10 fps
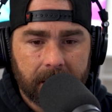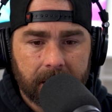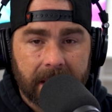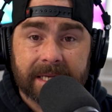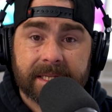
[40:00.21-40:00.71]

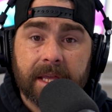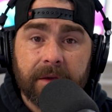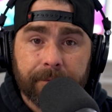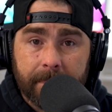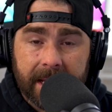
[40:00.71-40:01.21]
Guys, thank you
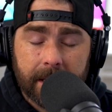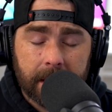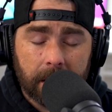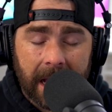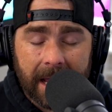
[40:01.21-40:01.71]
for being
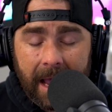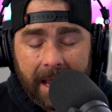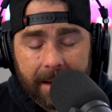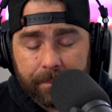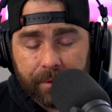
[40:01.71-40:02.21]
here. I
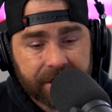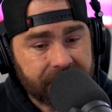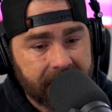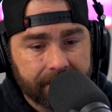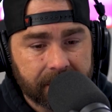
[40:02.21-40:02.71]

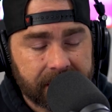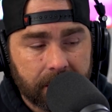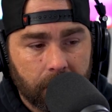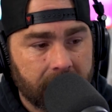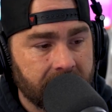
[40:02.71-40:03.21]
appreciate every
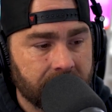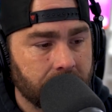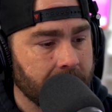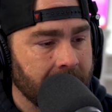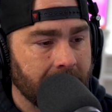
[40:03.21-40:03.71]
single one of you.
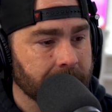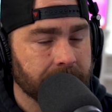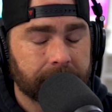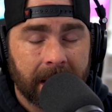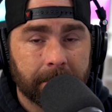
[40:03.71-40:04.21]

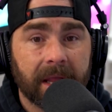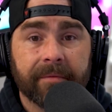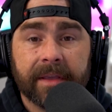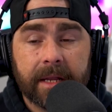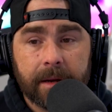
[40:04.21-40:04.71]
I'm
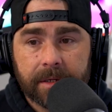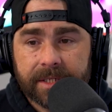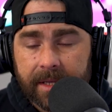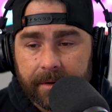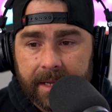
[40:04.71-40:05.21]
loving it here in
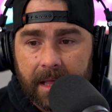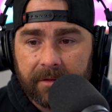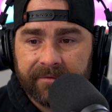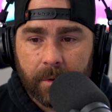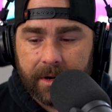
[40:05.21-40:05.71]
Southern
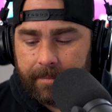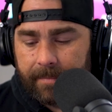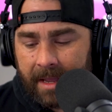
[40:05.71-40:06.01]
California.